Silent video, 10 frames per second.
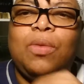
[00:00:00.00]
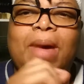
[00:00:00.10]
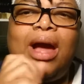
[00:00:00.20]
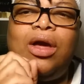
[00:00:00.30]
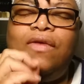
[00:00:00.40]
go
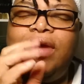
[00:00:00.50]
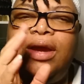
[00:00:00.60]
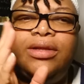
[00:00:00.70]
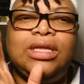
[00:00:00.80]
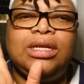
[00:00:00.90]
back over
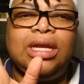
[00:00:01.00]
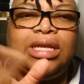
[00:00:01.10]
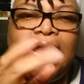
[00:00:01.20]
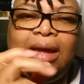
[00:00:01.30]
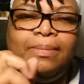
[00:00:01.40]
everything
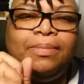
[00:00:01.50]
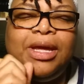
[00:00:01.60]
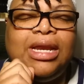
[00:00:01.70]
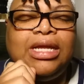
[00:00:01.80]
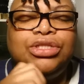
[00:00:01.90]
that they've
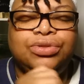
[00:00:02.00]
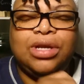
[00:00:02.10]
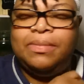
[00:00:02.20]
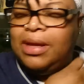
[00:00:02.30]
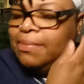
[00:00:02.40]
been into
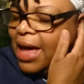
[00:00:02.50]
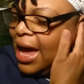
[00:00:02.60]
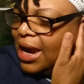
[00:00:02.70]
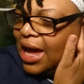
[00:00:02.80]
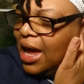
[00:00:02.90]
and been
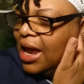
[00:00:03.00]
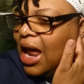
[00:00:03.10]
mad at.